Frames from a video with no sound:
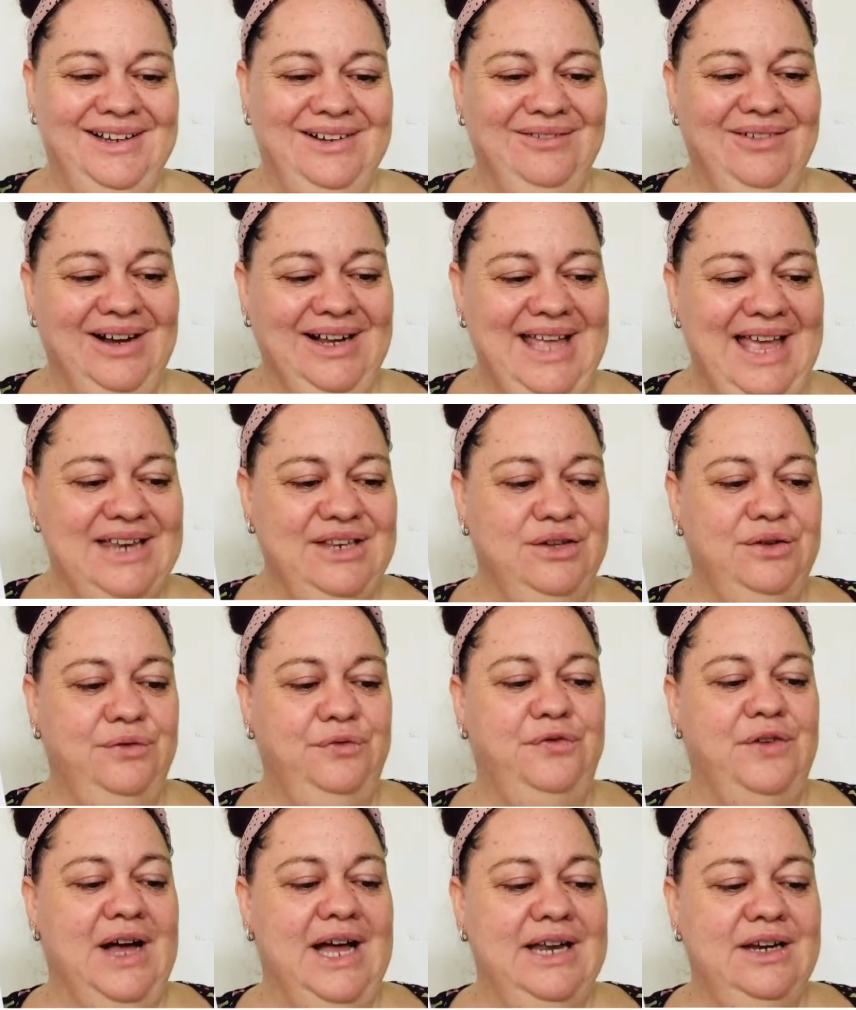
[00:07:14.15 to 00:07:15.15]
What can you
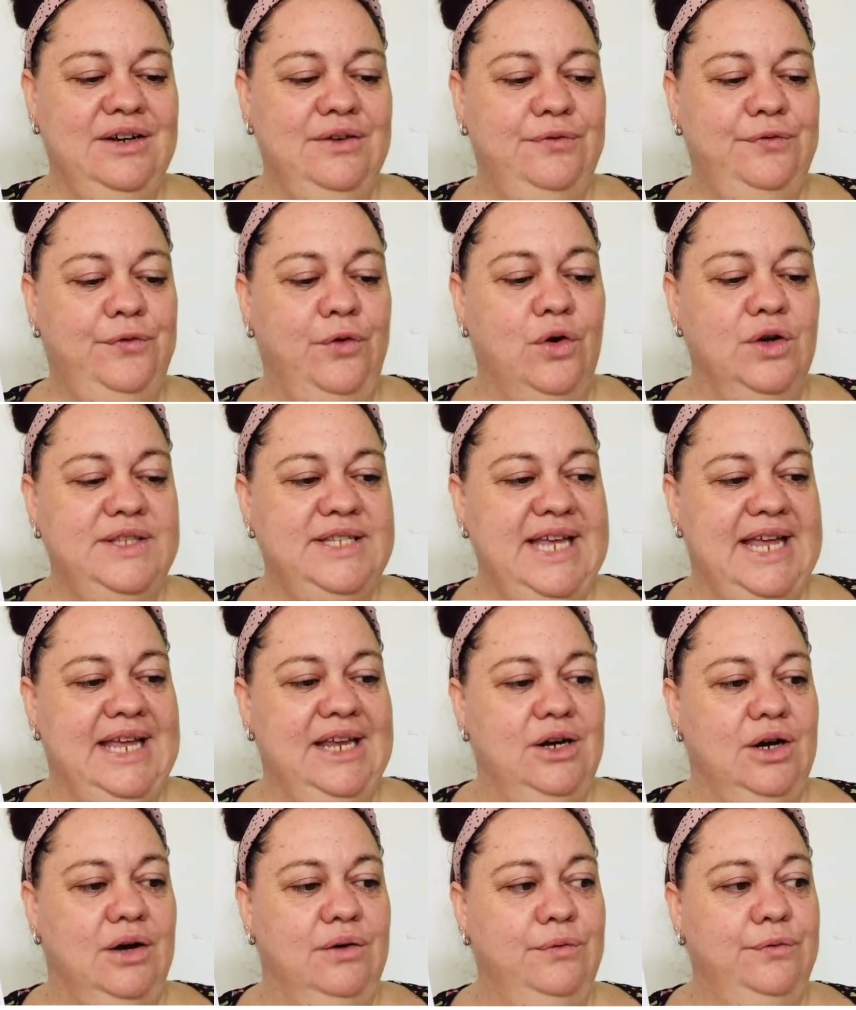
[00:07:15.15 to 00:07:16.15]
find
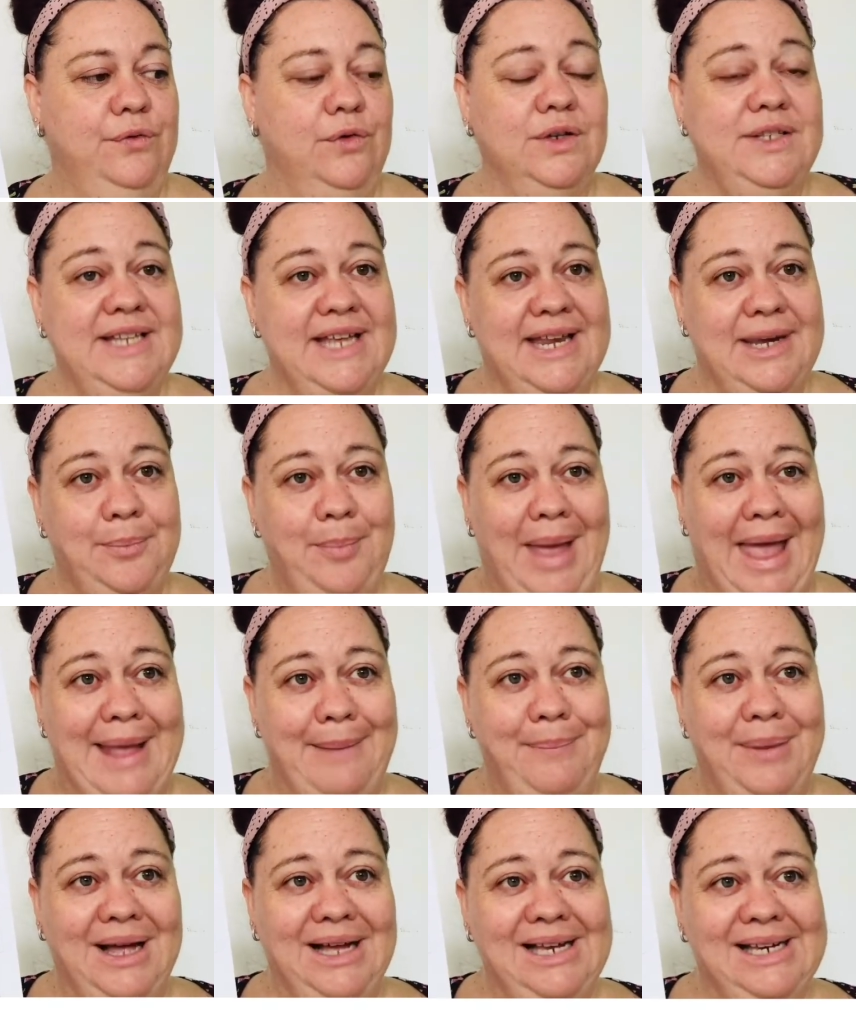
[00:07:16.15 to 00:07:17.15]
14 of? 14
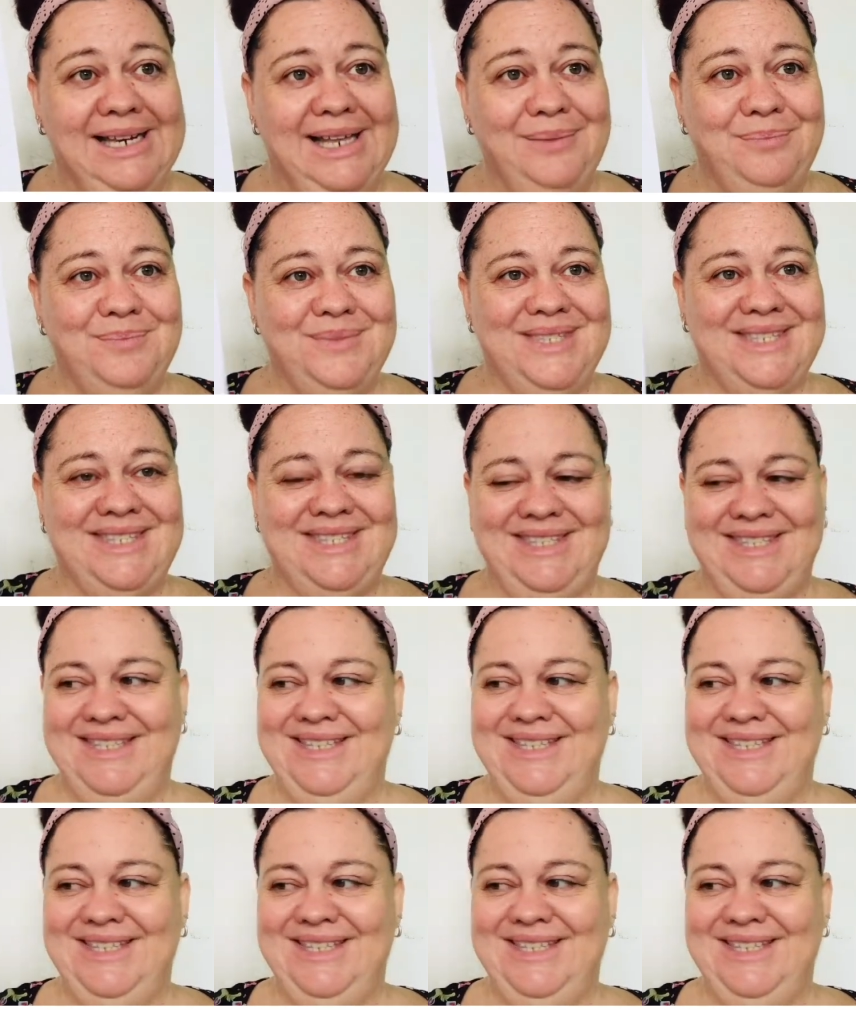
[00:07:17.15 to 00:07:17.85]
paper clips?